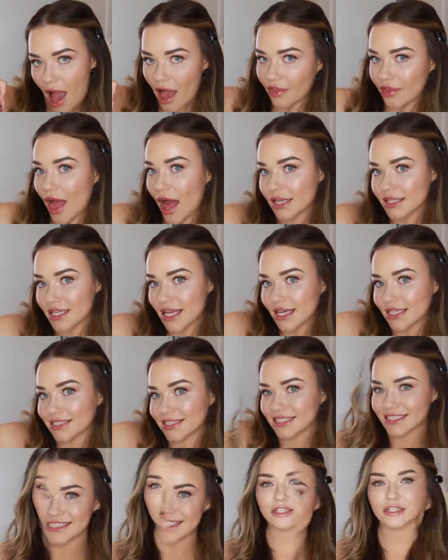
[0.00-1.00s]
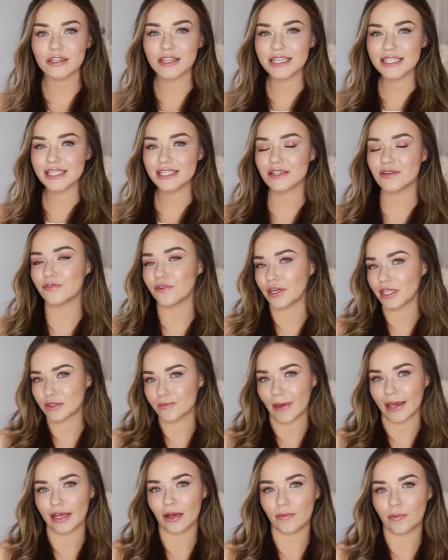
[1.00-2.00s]
And that's it. So this is the
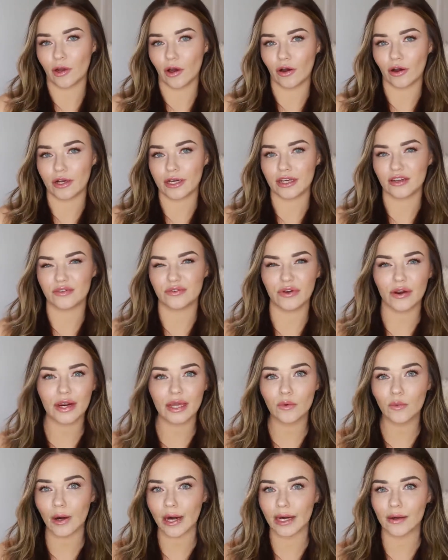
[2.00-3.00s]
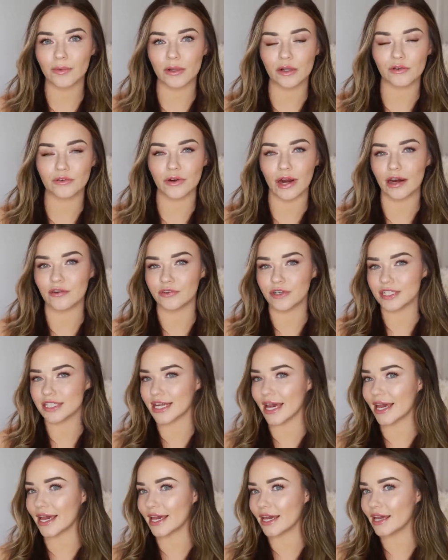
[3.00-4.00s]
finished makeup look, very wearable for every
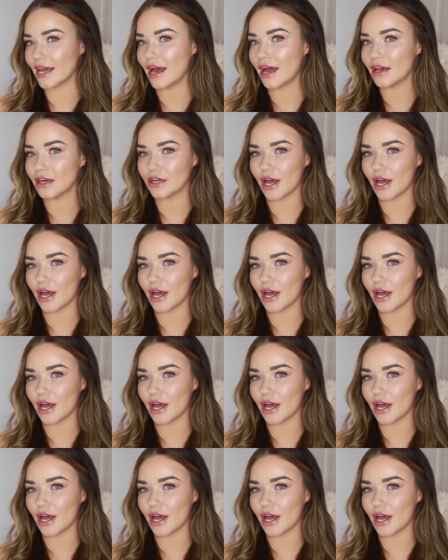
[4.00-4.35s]
day,